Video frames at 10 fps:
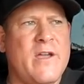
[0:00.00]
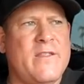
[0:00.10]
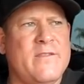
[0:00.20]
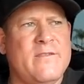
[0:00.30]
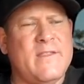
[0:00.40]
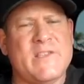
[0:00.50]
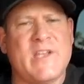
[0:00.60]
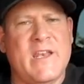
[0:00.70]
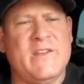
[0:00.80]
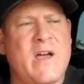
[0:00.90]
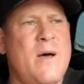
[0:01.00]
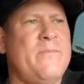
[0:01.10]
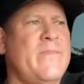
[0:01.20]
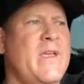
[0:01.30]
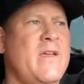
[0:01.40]
and that's getting
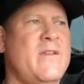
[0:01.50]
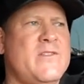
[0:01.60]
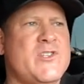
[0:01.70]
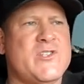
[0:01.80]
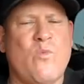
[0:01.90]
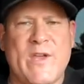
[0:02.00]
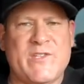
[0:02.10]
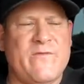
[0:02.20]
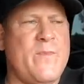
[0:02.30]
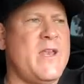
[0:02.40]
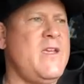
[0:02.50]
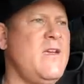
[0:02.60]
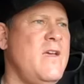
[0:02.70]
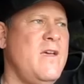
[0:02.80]
dumb, and it's just a waste of money